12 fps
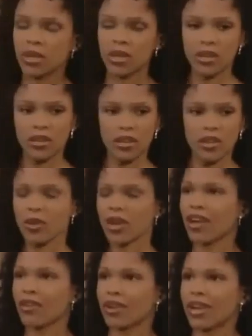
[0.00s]
But you know
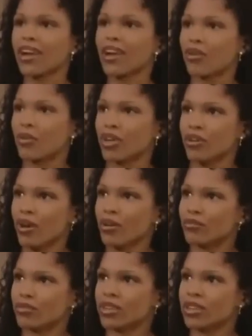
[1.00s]
what? I don't care what you
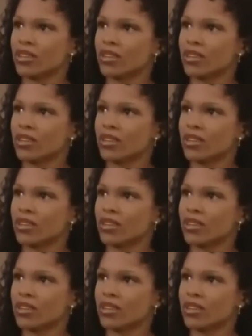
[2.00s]
own.